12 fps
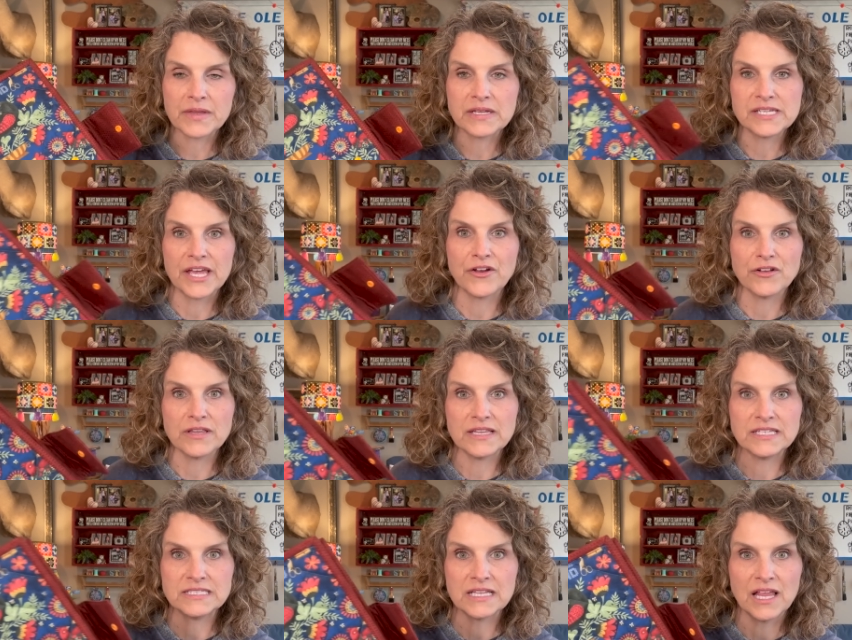Tiger
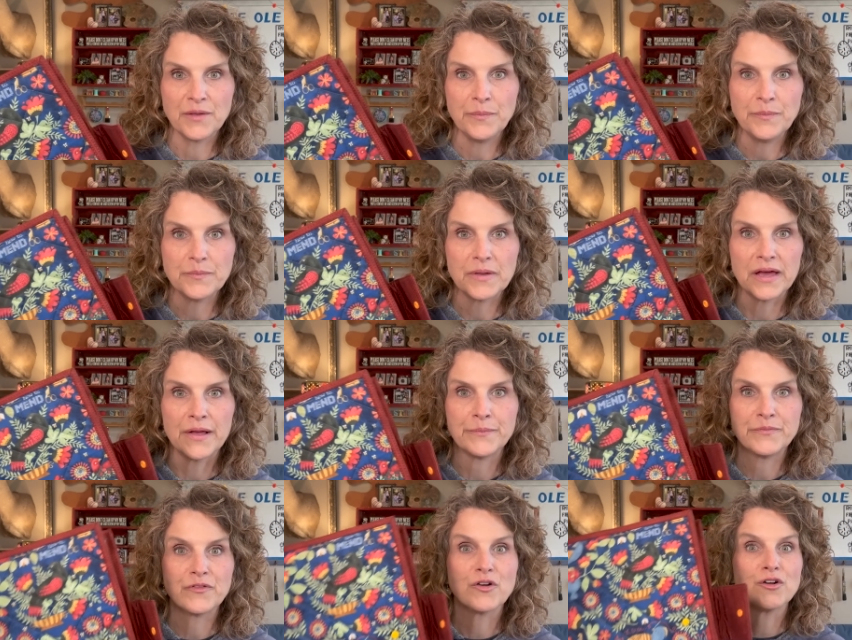Lily's Club
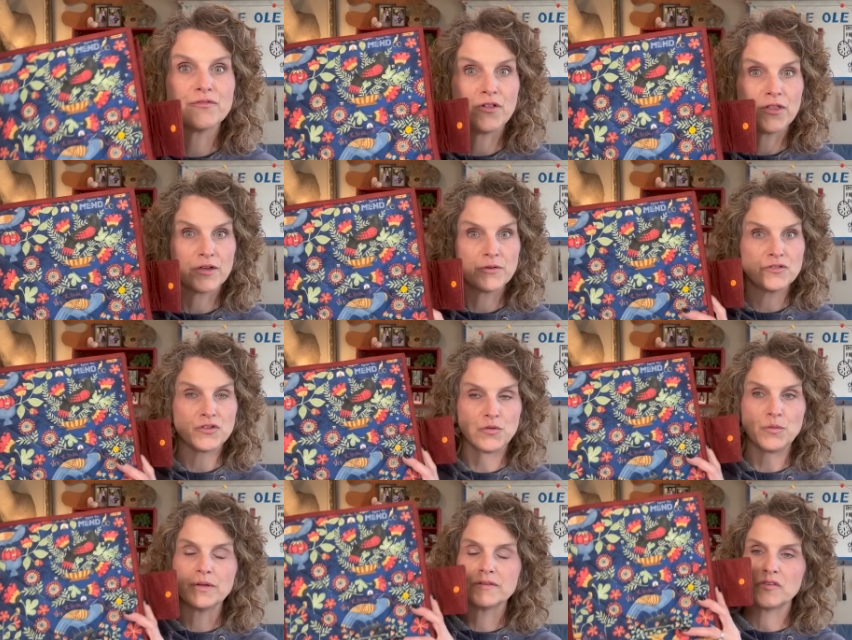for her folios
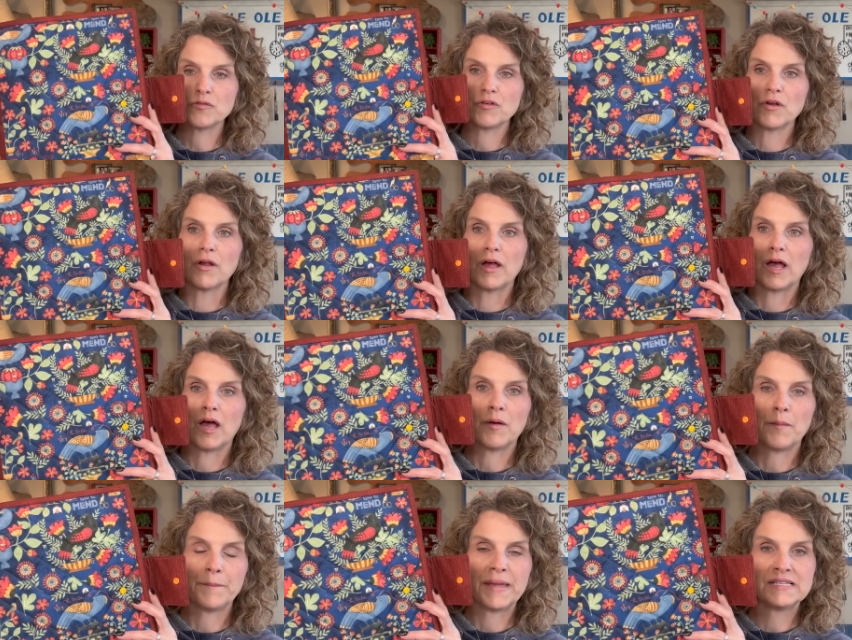too, because those are
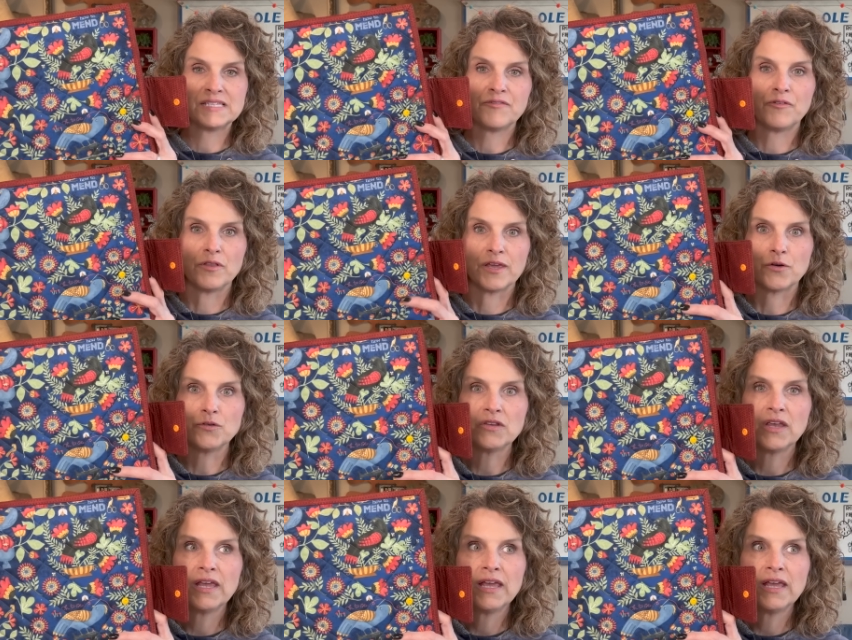amazing folios.